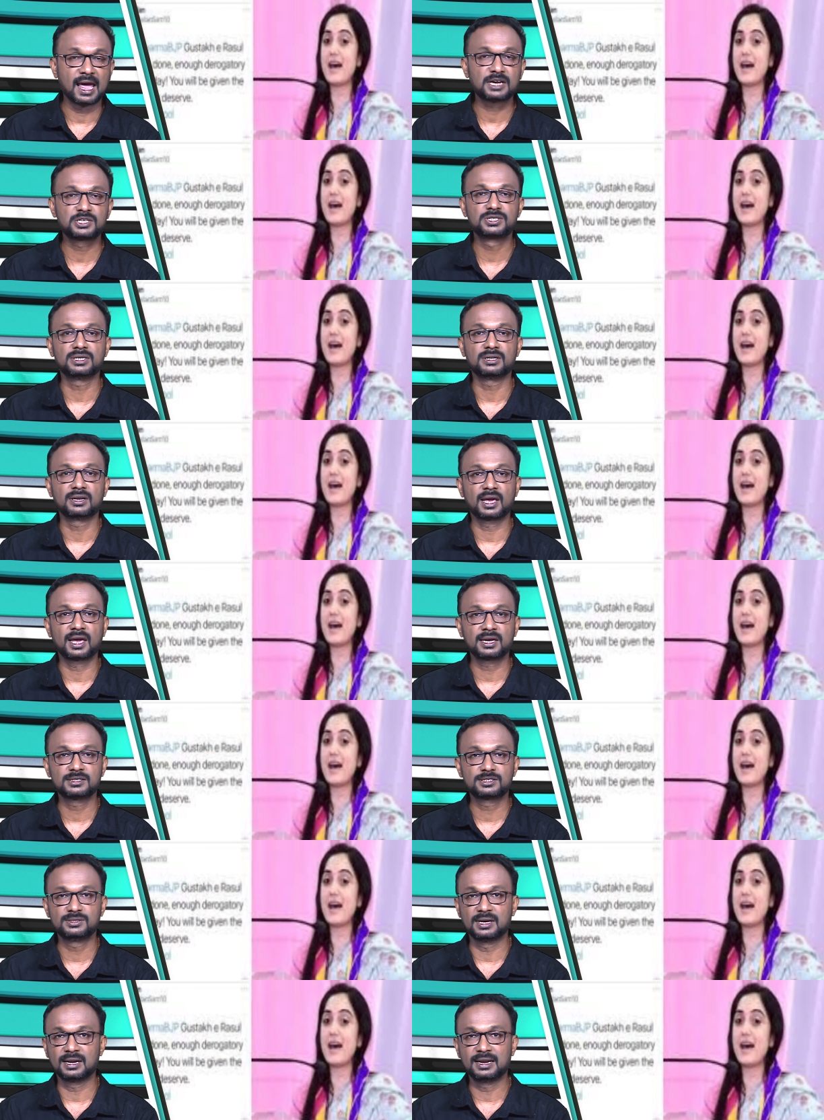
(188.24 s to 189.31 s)
Speaker 1: action
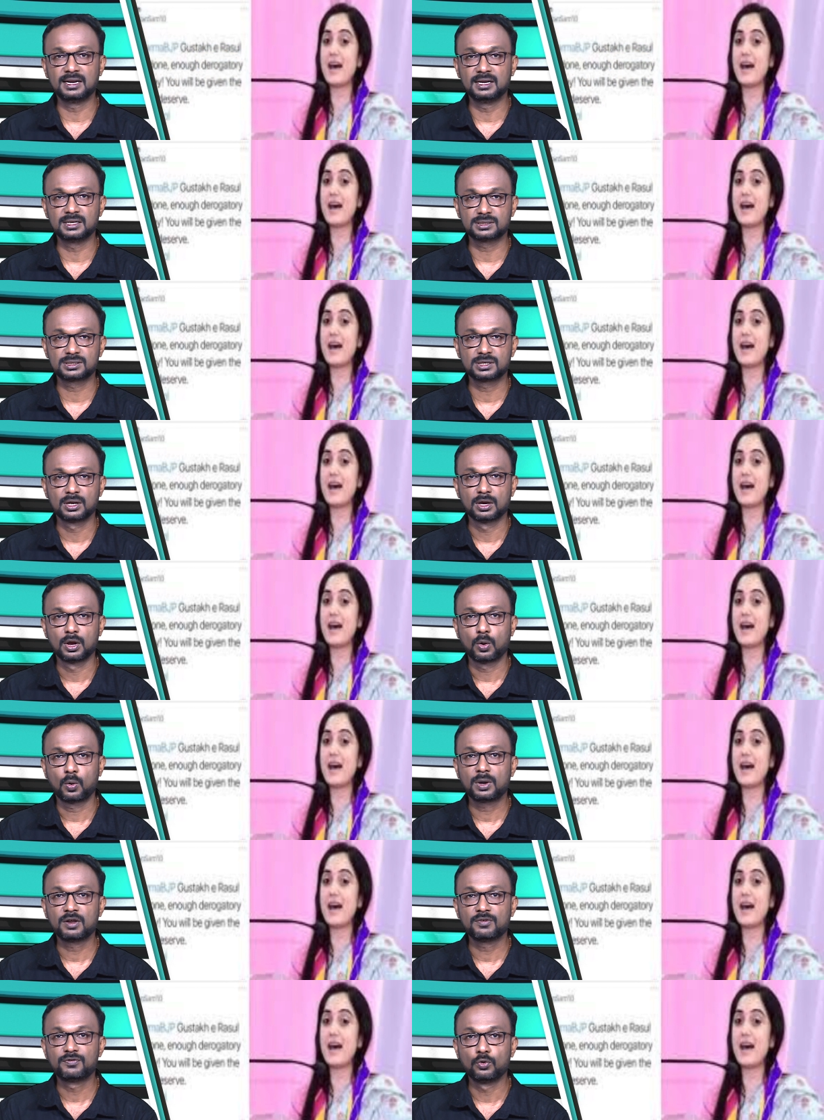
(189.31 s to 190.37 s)
against the leaders,
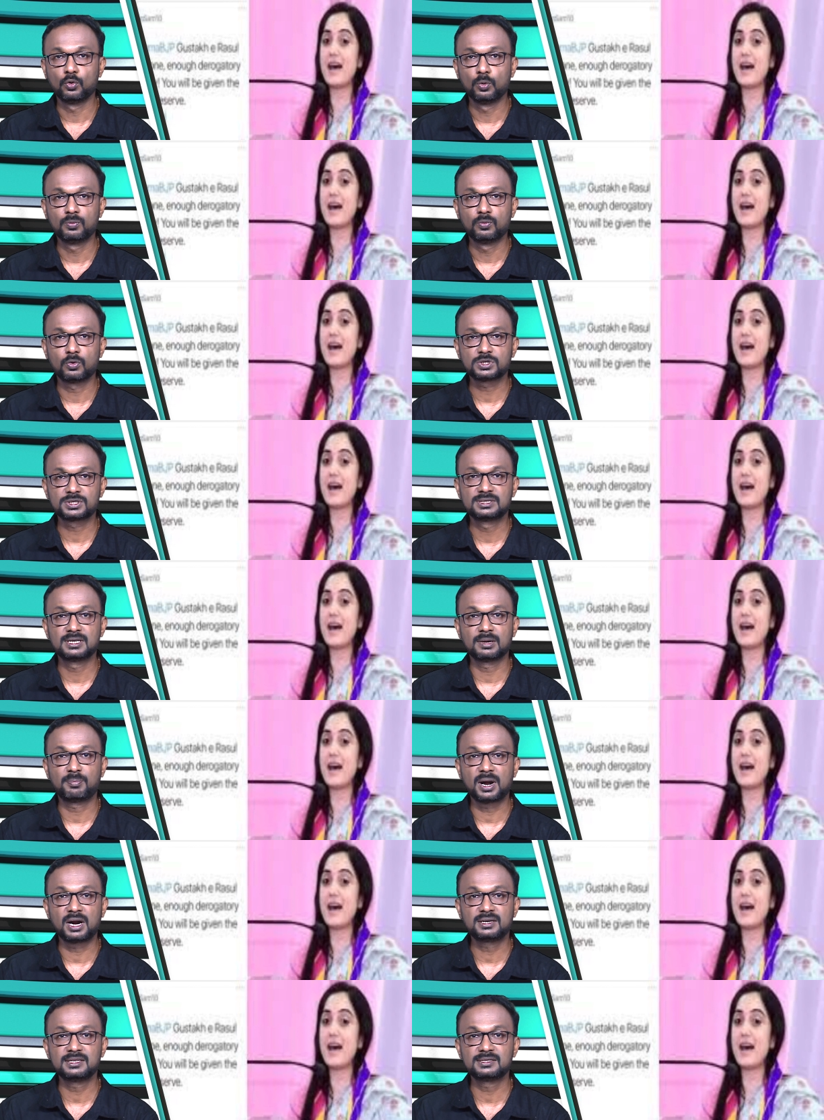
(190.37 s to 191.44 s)
one of whom was the
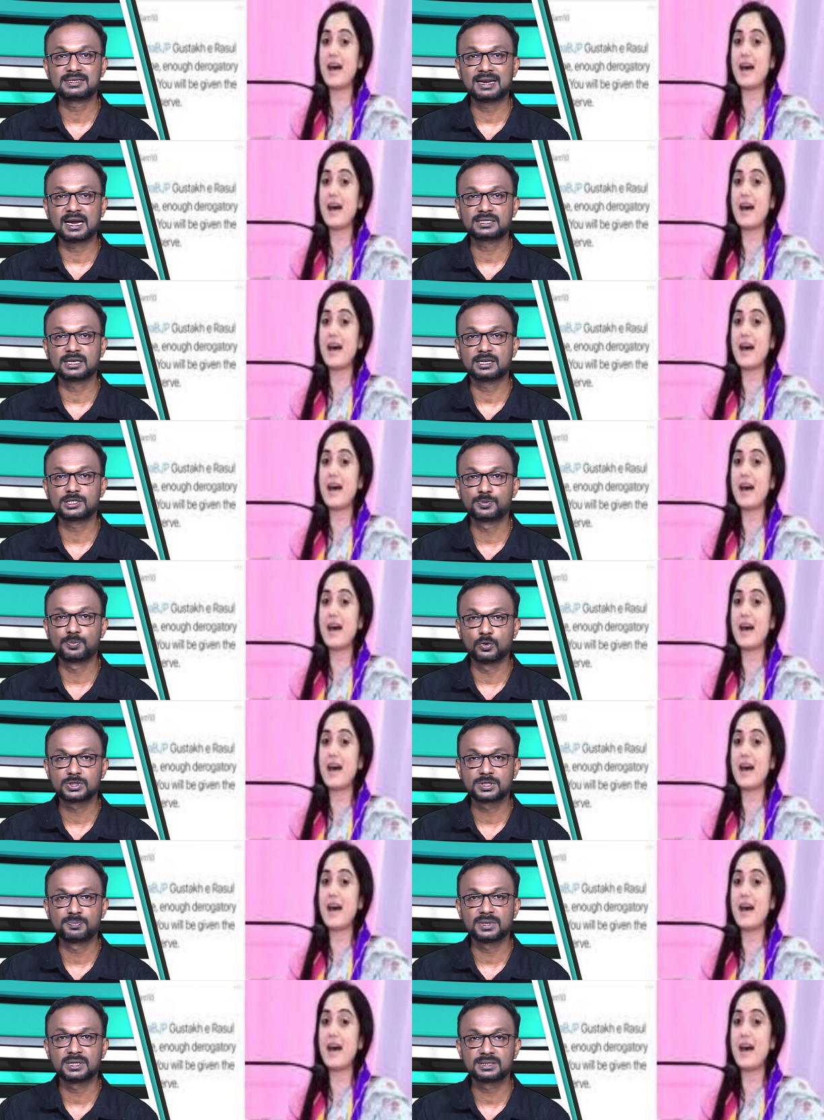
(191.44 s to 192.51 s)
party's national
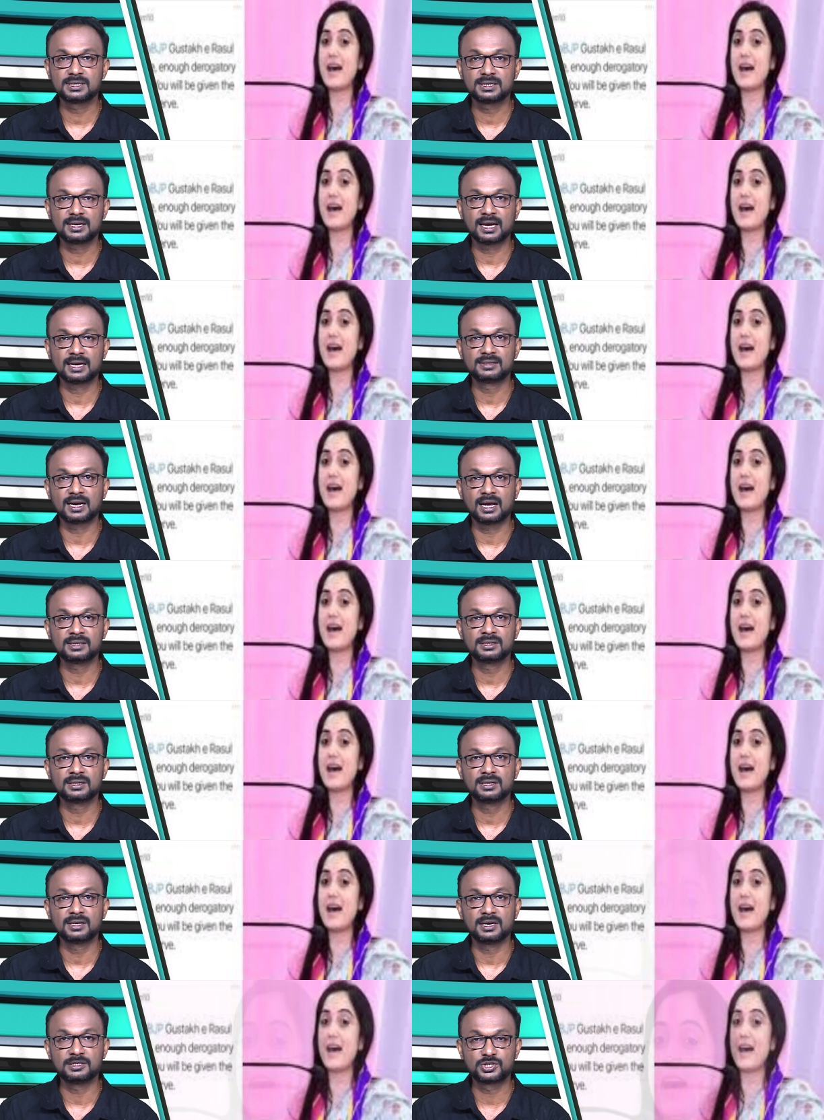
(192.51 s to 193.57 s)
spokesperson and the other
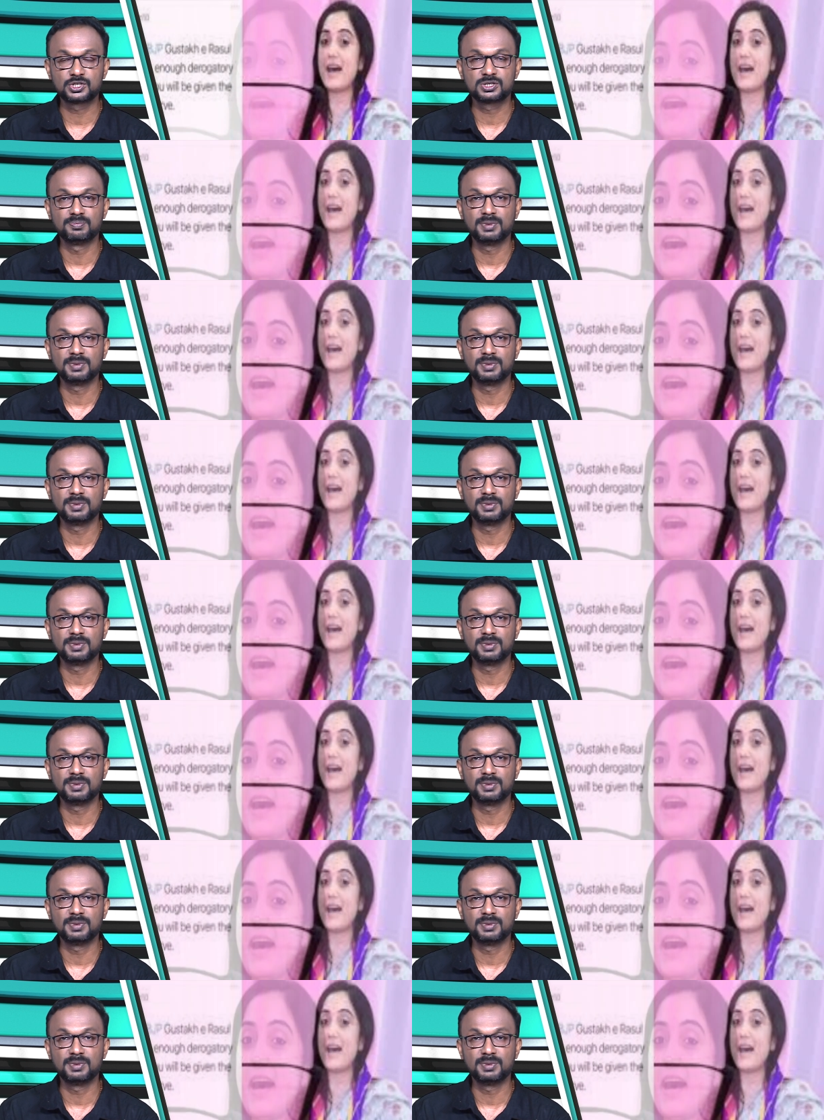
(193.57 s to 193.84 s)
its